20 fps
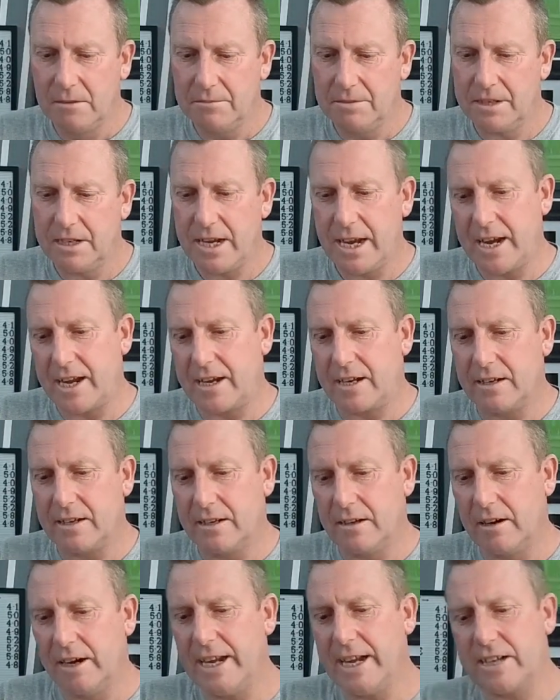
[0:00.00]
But yeah,
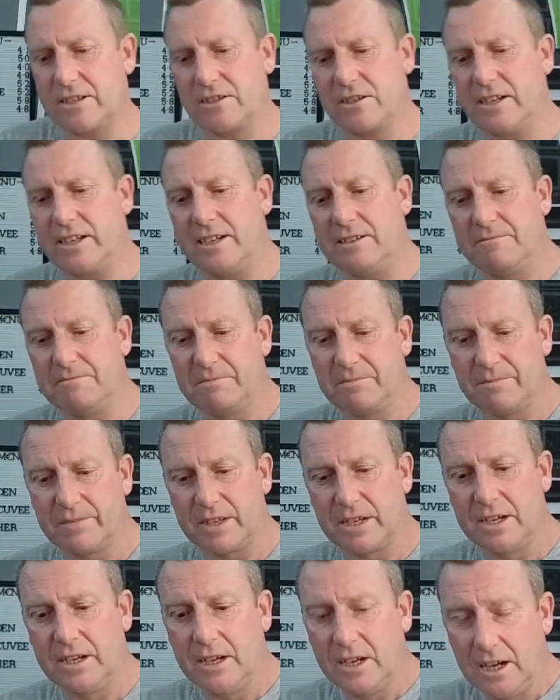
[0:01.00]
I'm actually
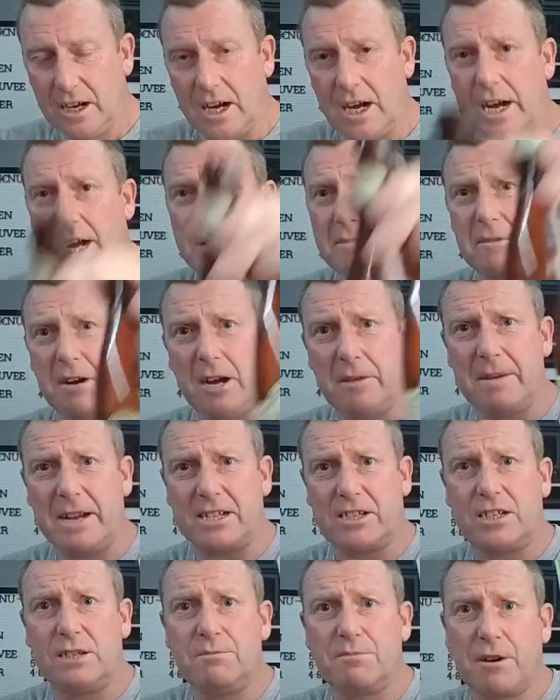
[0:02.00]

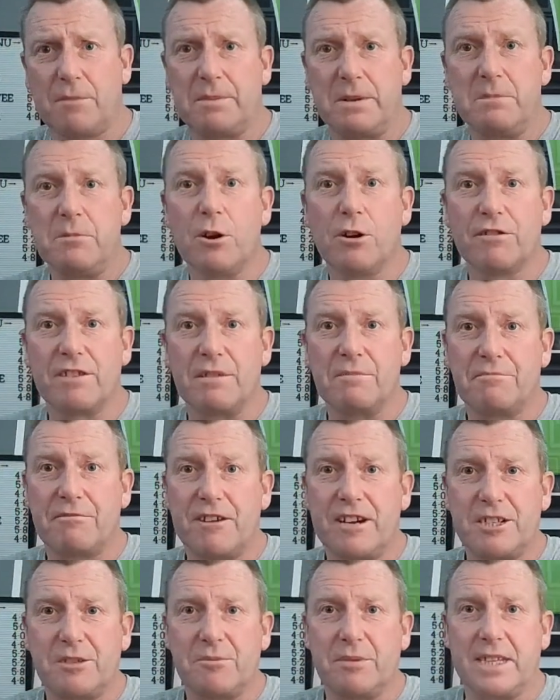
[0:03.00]
probably more
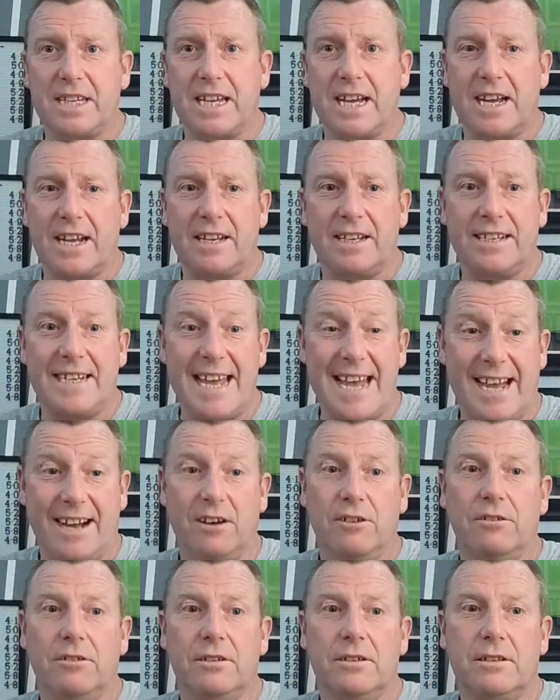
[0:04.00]
impressed with that
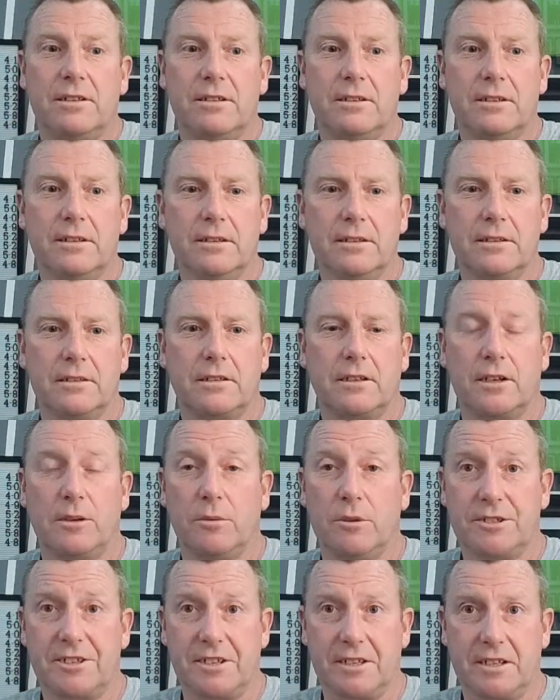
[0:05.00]
now than I
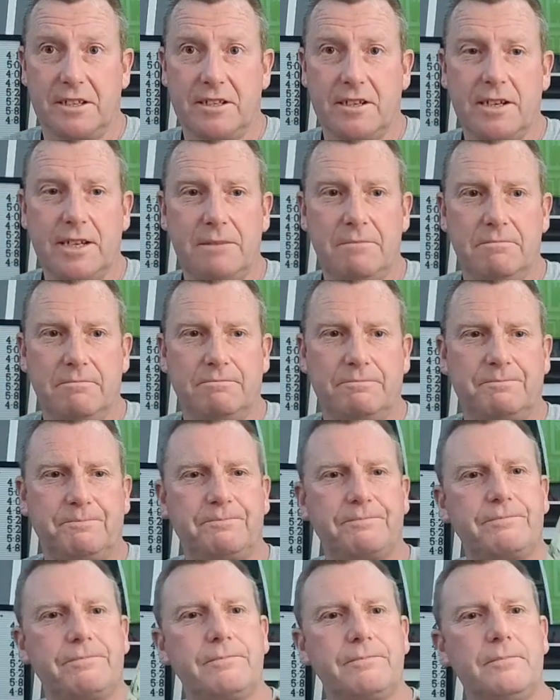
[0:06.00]
was at the time.
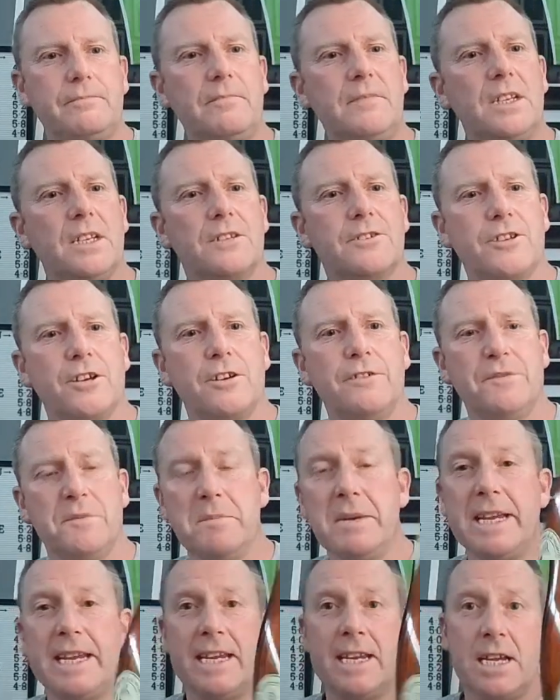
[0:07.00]
So for
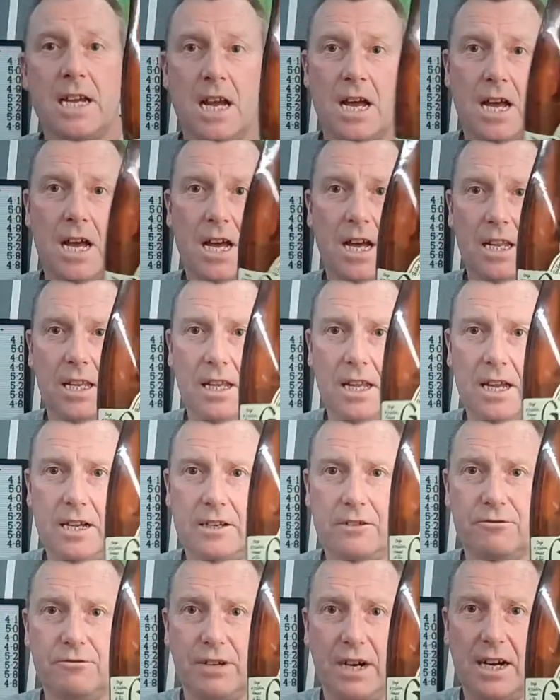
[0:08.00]
me, La
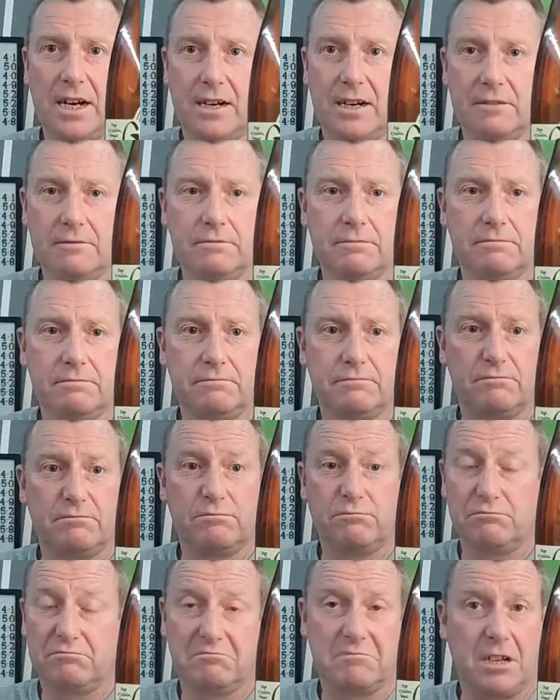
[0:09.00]
Goudale
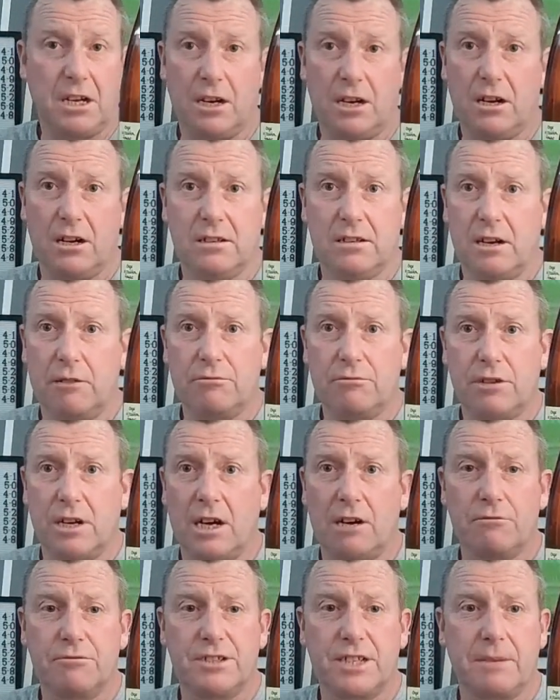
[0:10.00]

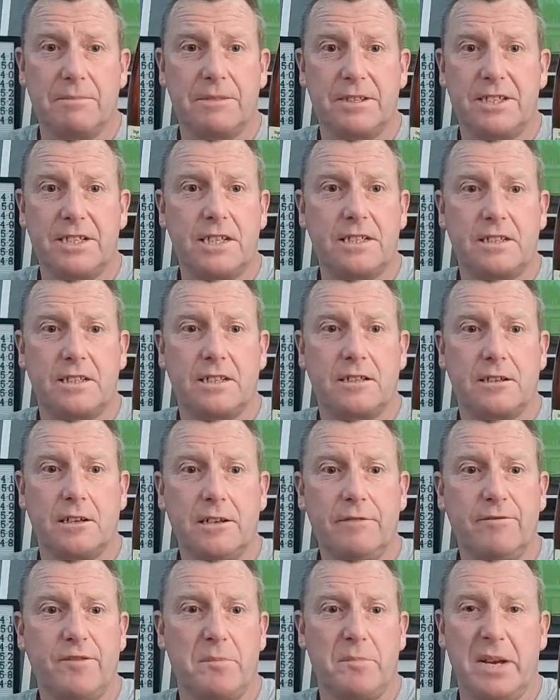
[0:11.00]
holds up the test of
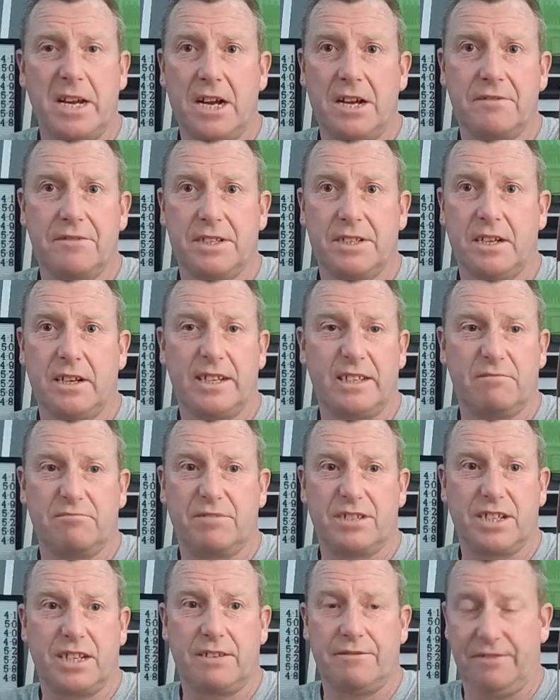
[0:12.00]
time for me over like,
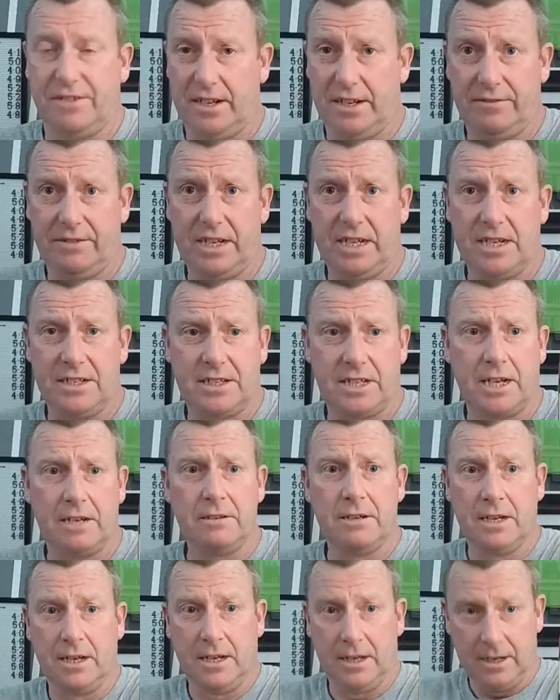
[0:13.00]
say, 5 years
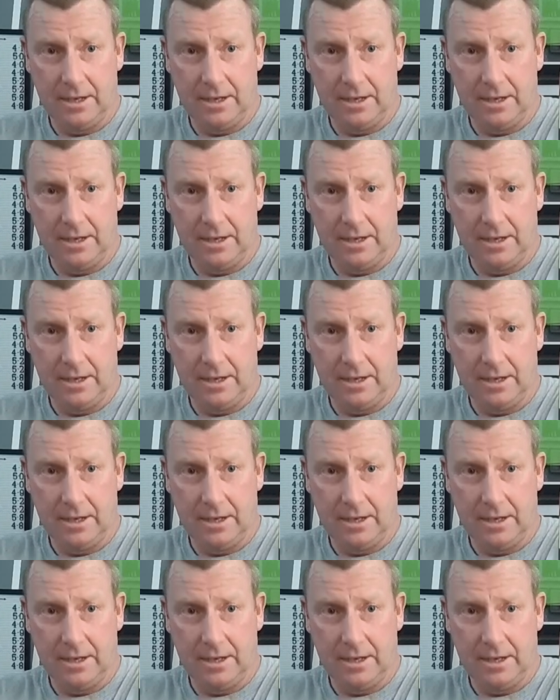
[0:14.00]
ago.